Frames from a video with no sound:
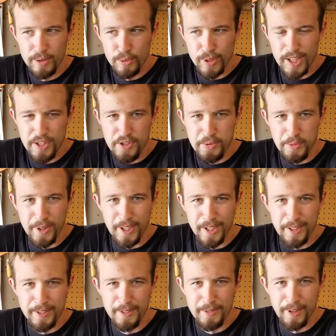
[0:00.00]
rust
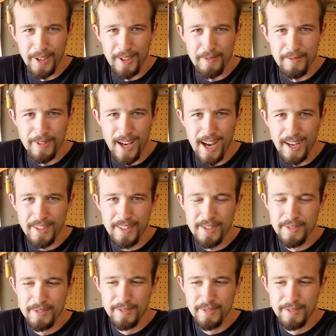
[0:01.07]
ring, when in fact